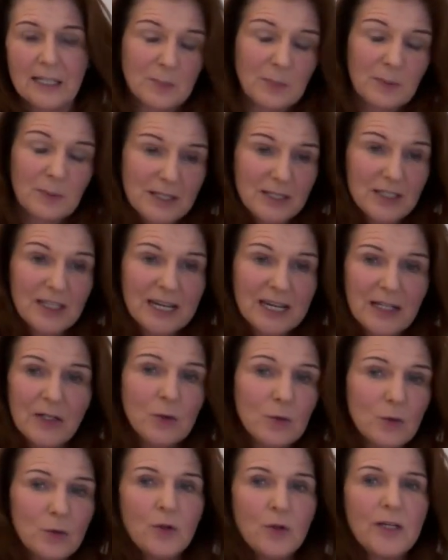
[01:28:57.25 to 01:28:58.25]
it's because they
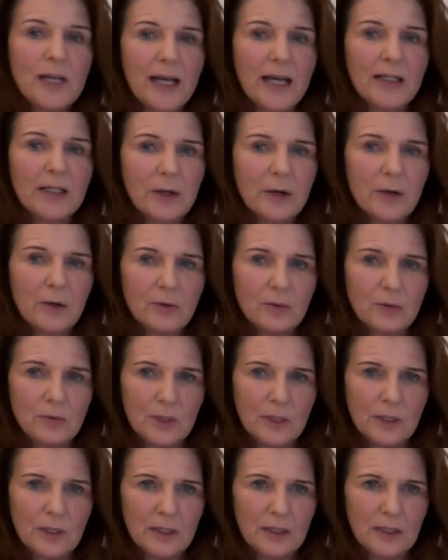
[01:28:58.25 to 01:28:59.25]
know you can't
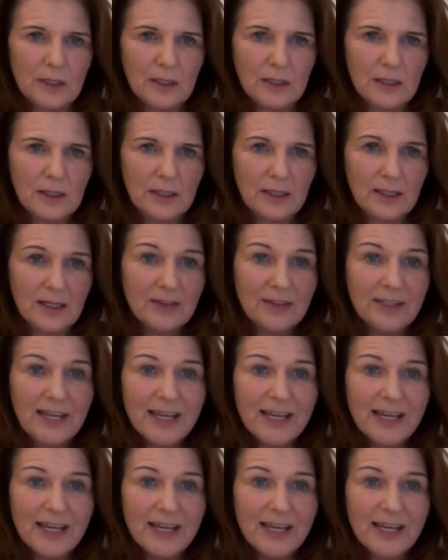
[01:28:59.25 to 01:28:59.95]
know. And